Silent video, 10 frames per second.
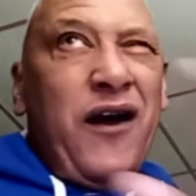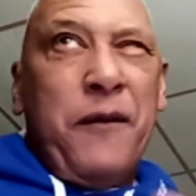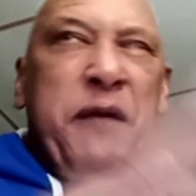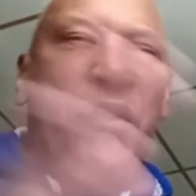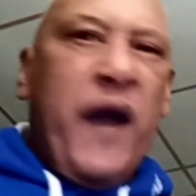
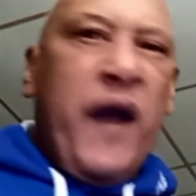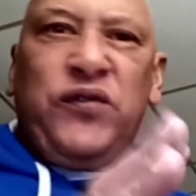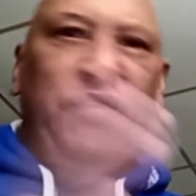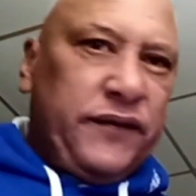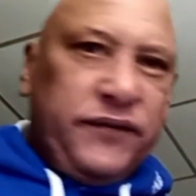midway
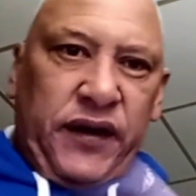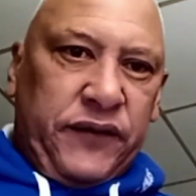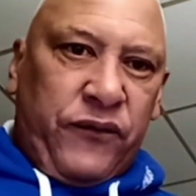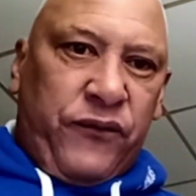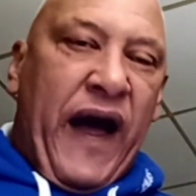through the
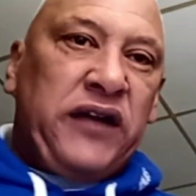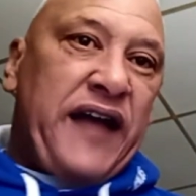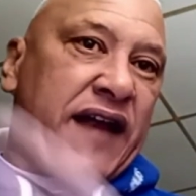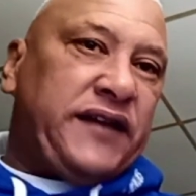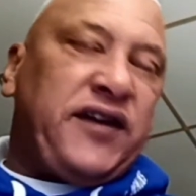foul
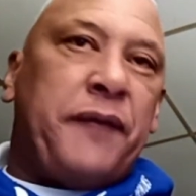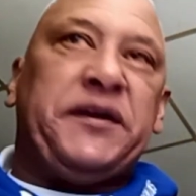line at the top of the